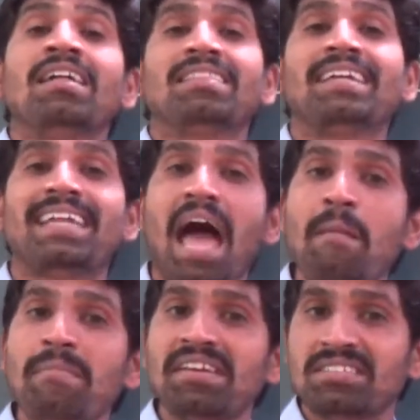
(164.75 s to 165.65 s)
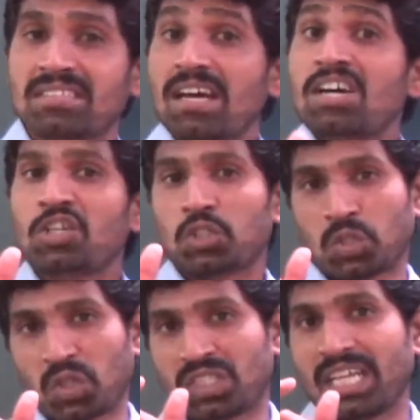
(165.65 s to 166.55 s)
that damage the
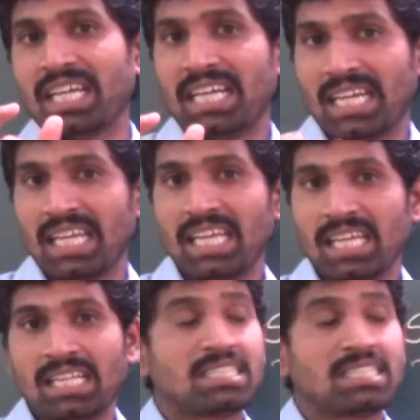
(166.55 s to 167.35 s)
society.